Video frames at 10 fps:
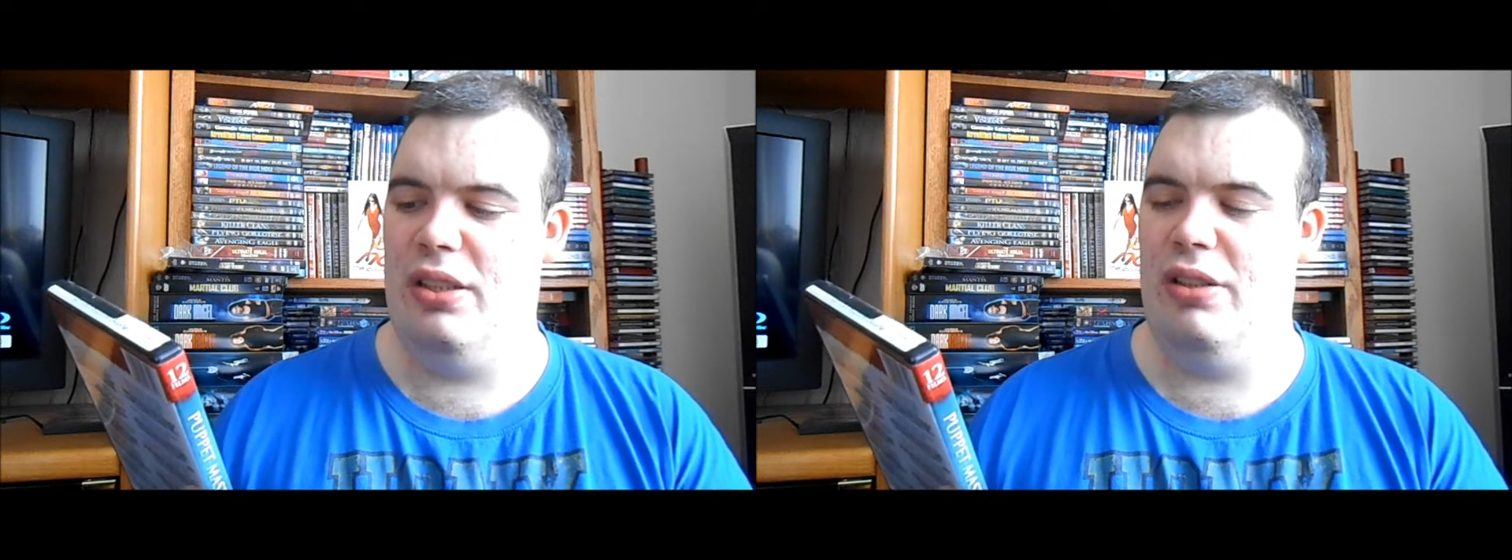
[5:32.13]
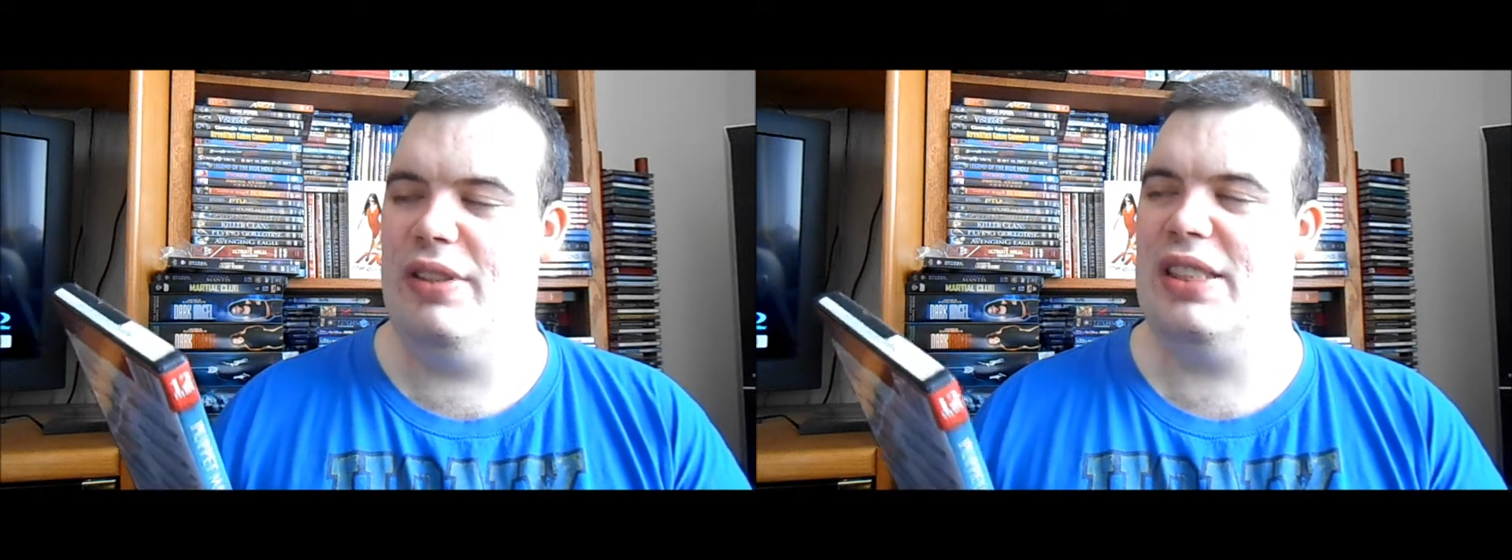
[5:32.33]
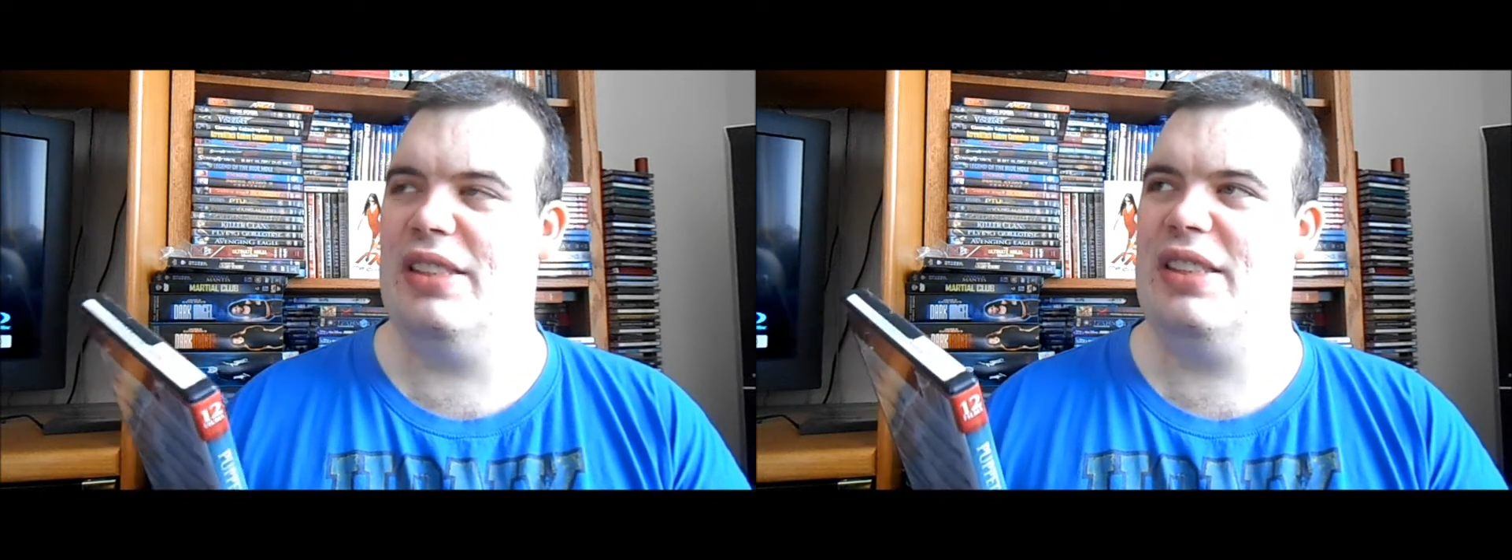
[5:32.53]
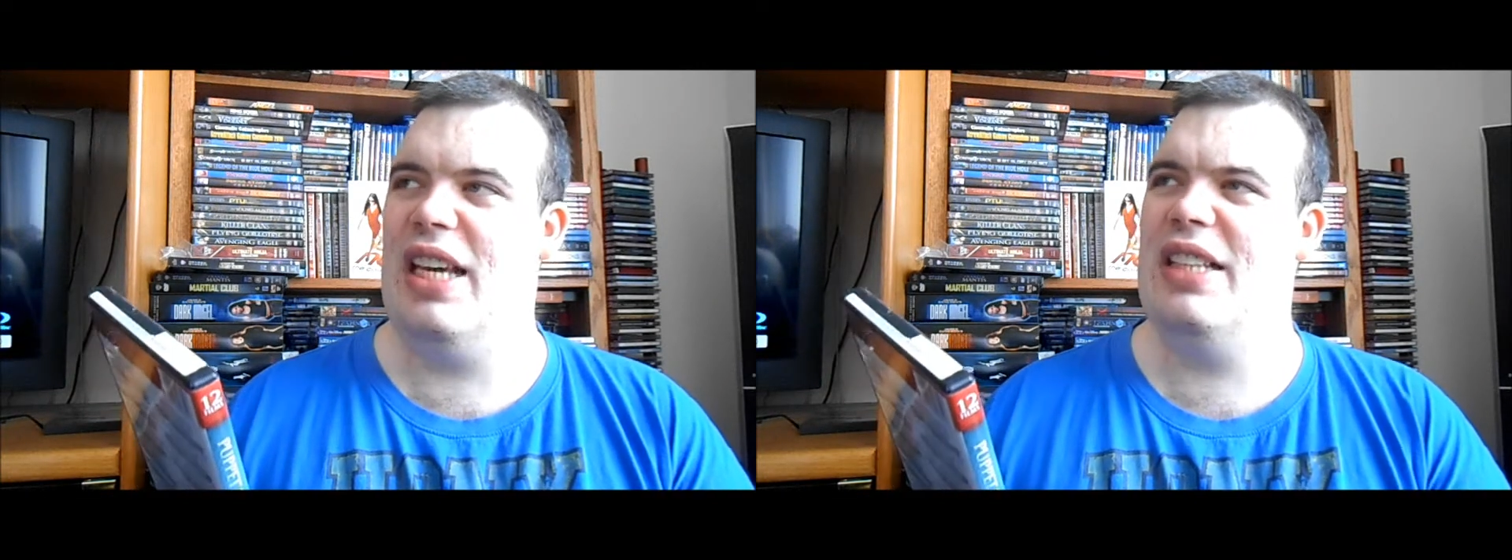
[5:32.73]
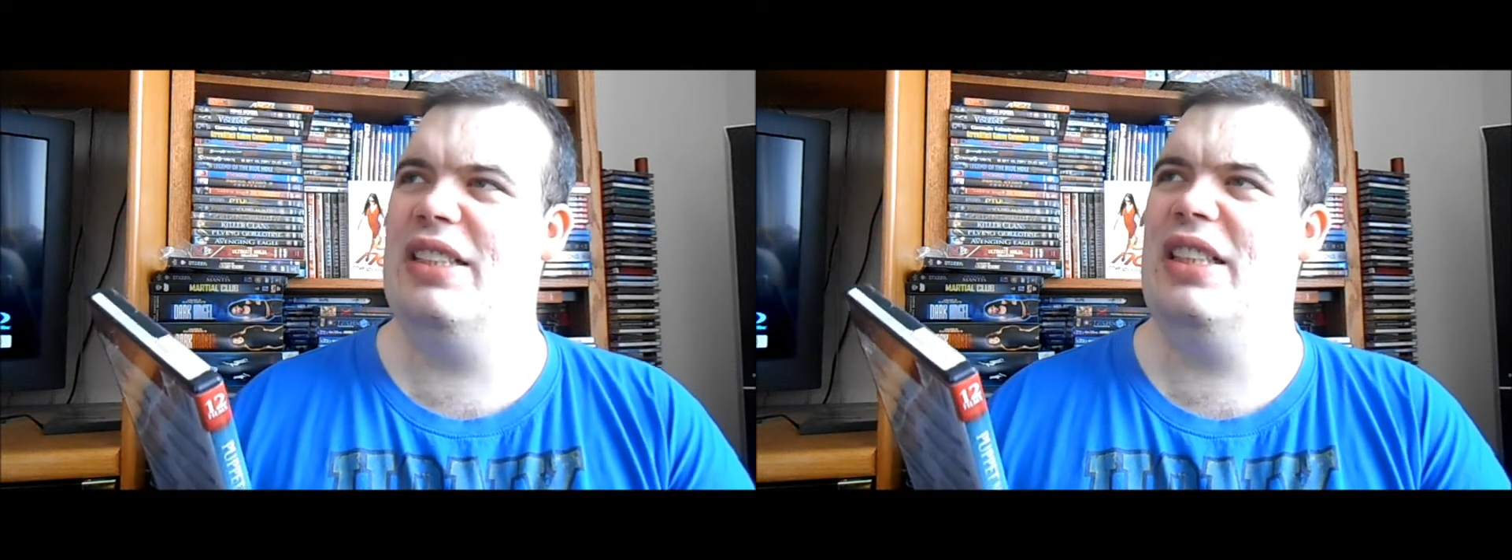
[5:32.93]
or is it
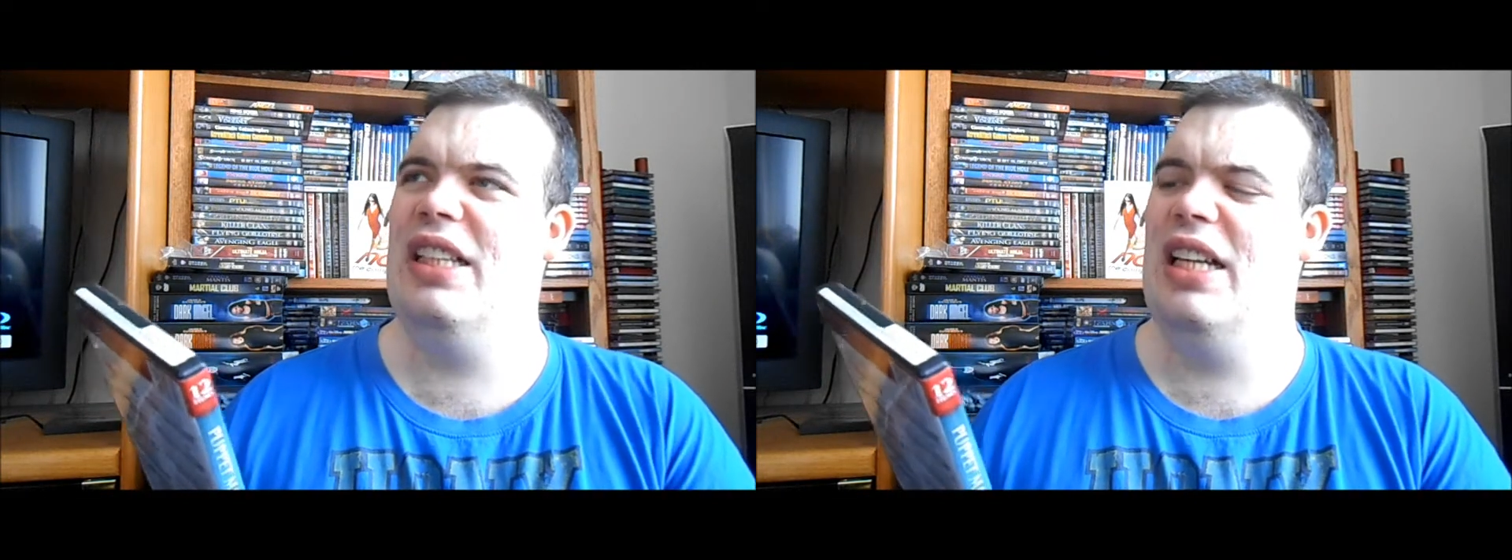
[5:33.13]
10,